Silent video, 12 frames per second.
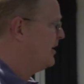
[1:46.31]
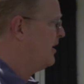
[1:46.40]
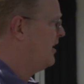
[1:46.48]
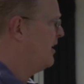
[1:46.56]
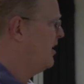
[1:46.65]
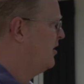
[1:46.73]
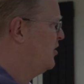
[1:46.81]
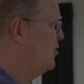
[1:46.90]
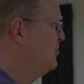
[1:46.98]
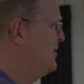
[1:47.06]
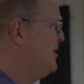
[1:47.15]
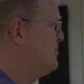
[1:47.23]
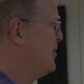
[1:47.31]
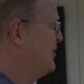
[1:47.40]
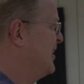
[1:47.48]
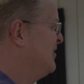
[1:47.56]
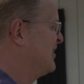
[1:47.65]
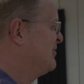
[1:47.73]
Uh, Home Depot
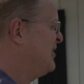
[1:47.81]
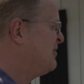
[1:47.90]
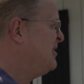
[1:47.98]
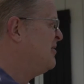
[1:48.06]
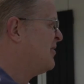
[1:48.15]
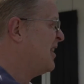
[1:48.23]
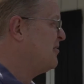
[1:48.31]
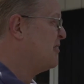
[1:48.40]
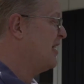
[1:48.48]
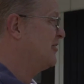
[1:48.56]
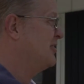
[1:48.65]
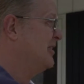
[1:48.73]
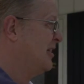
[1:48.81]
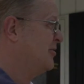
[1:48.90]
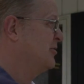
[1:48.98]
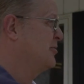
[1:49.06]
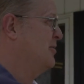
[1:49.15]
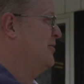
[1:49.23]
gave us
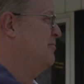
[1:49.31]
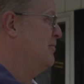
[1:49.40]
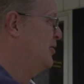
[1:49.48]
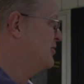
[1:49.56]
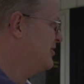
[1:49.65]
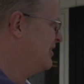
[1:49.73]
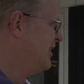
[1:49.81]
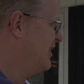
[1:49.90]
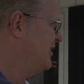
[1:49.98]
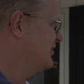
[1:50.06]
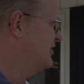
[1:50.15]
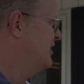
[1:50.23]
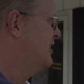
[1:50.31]
$55,000 worth of merchandise